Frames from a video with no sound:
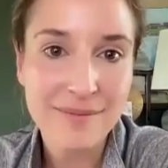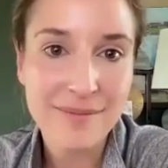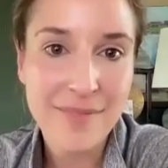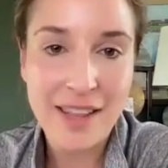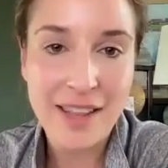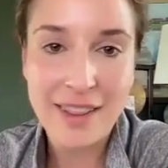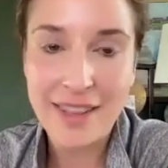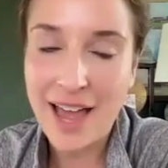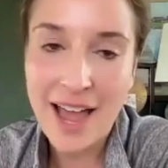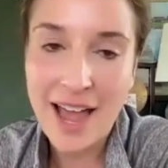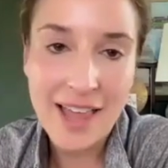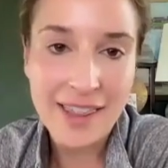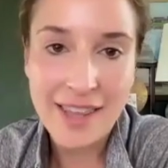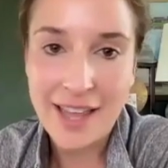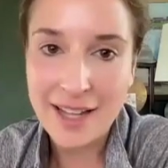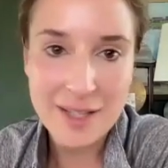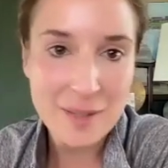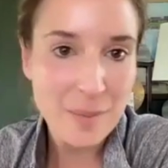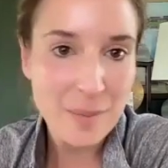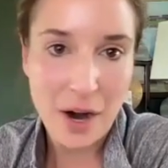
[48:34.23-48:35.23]
and
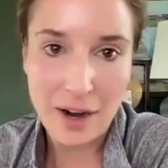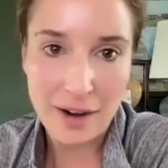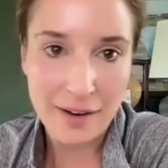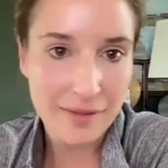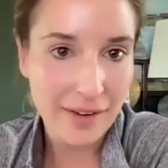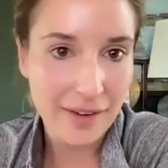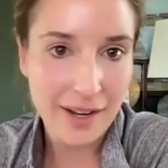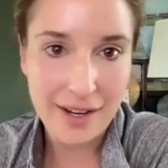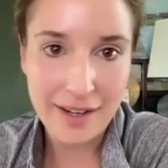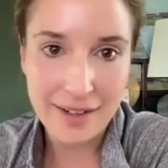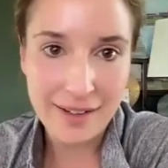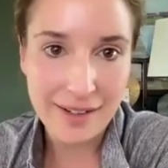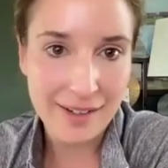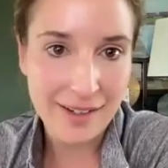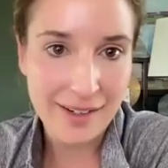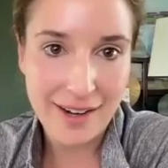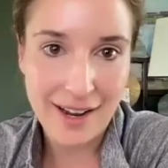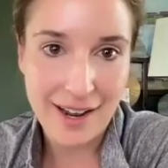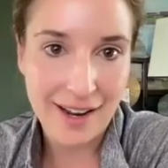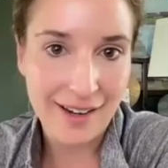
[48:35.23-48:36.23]
that's part of it.
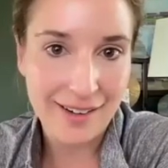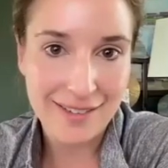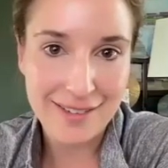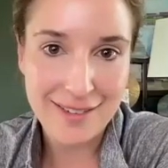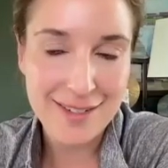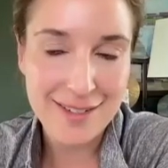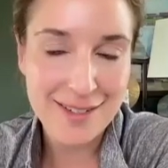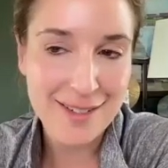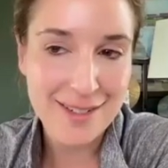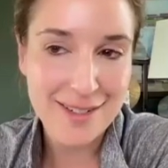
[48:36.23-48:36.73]
And